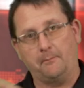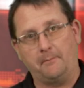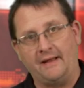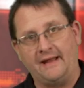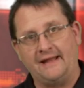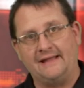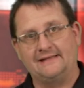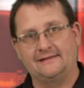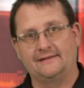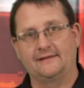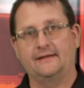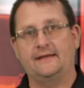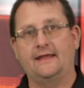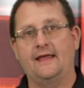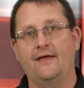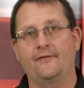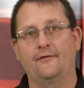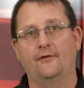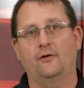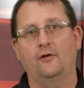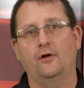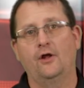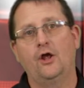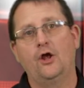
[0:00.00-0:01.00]
panel
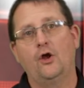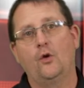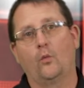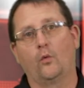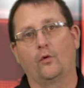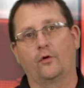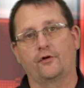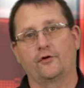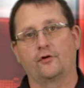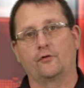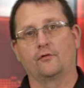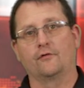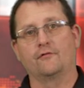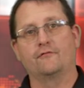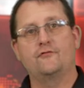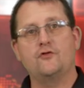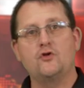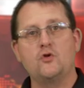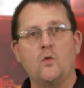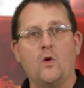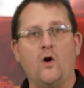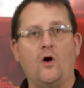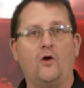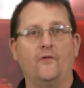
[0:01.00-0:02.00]
together. We're going to
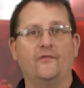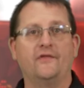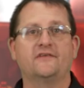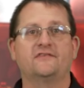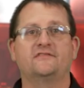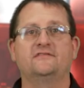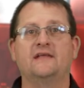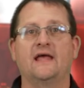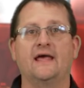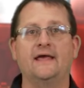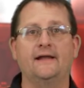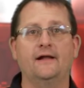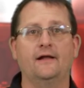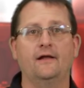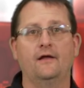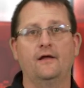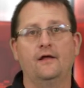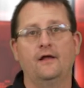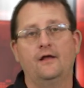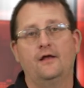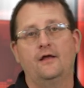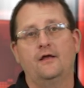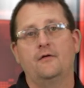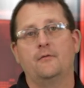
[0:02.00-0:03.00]
review all this data.
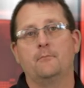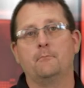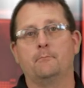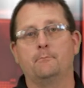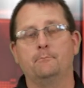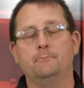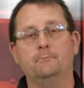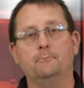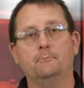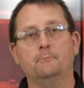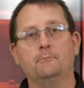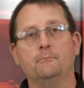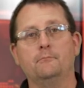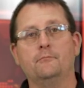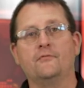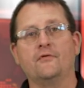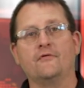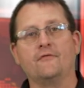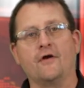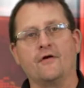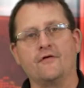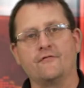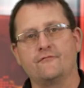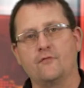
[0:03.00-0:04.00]

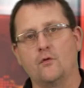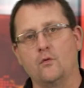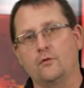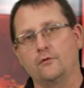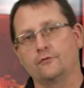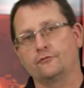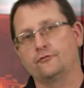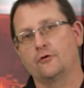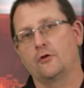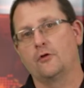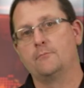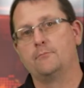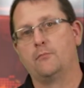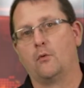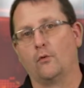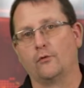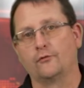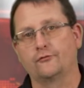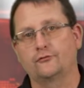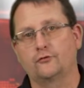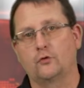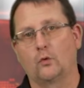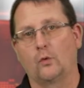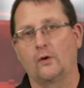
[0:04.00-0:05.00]
A focus on bore
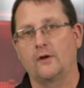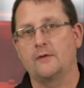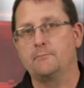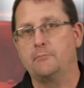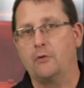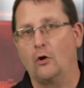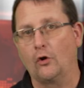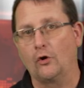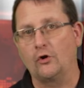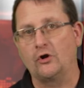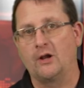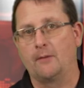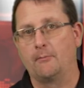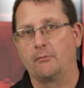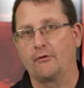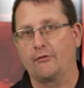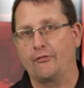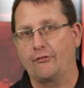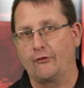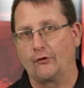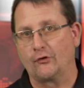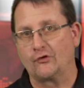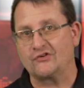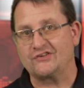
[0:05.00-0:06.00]
scoring part number
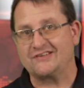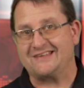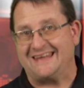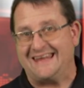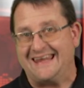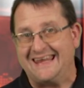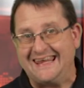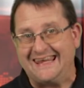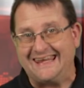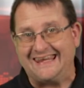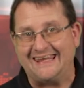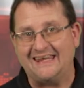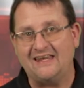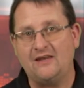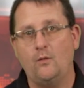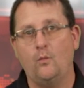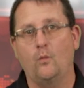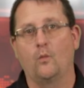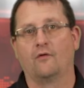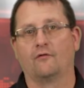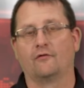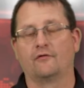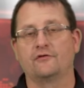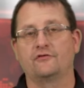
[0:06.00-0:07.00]
13
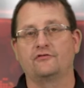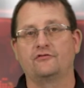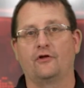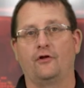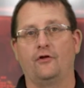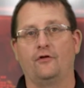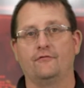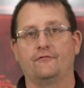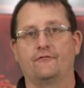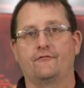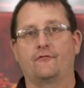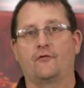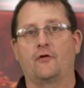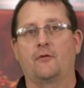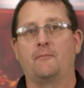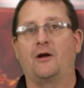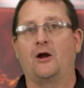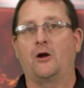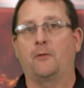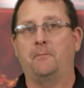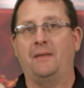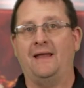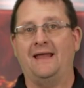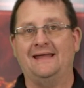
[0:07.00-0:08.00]
will result from
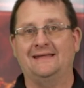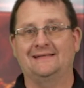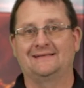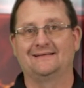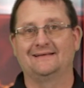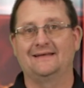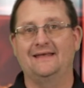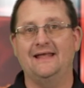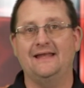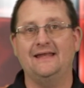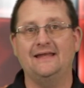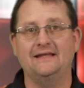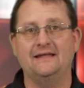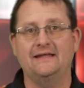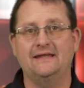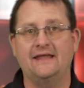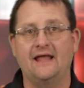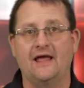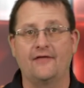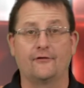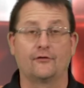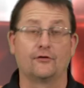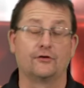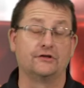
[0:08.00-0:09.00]
our panel getting
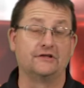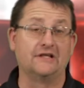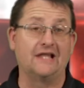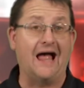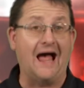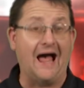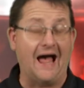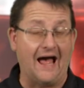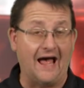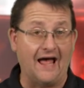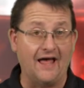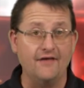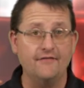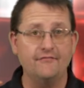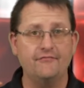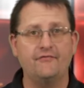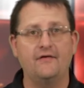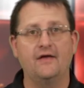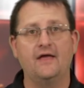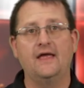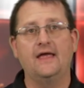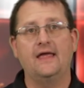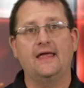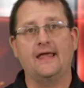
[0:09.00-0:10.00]
together live
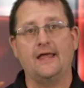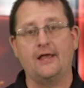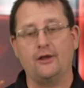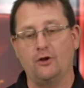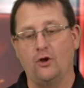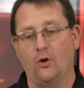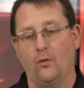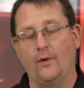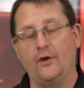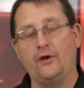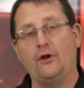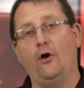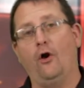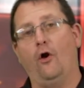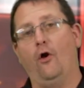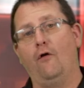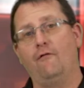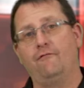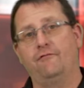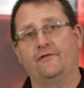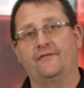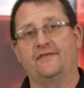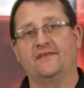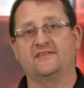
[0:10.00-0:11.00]
and going
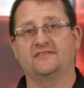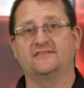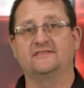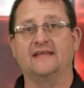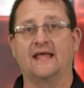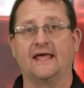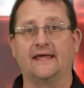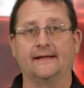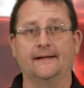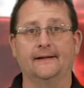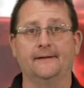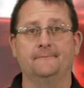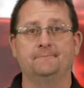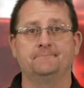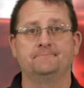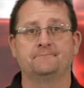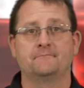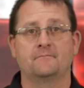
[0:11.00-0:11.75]
over this data